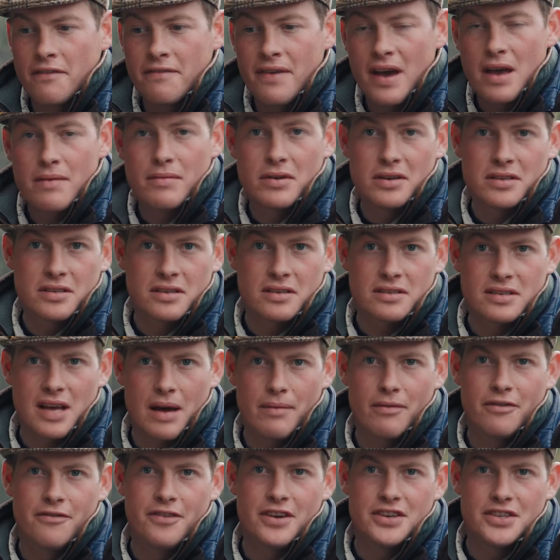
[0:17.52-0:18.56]
famous
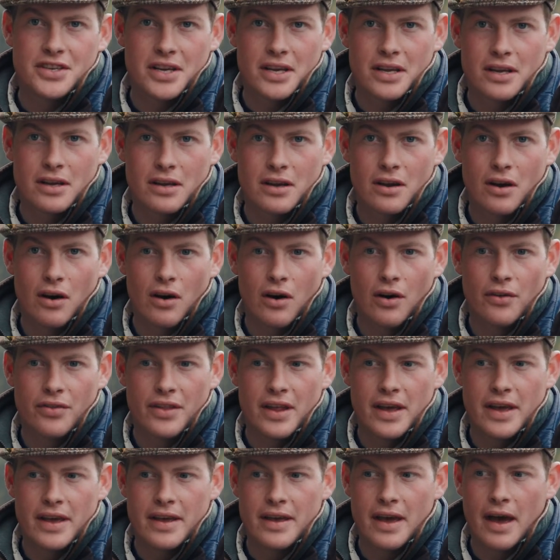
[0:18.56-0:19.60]
salmon fishing on
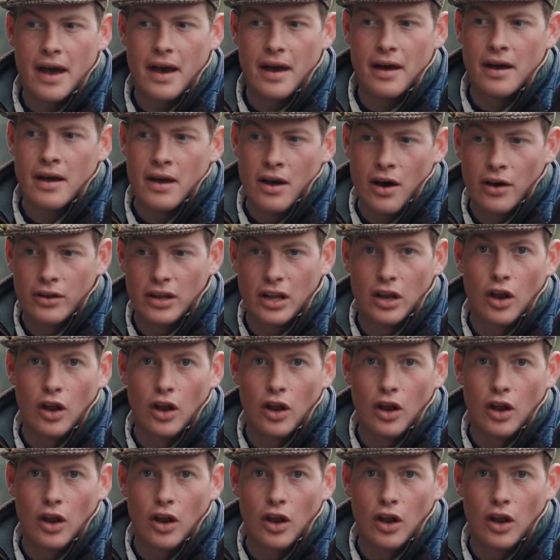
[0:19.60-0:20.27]
the, uh, on the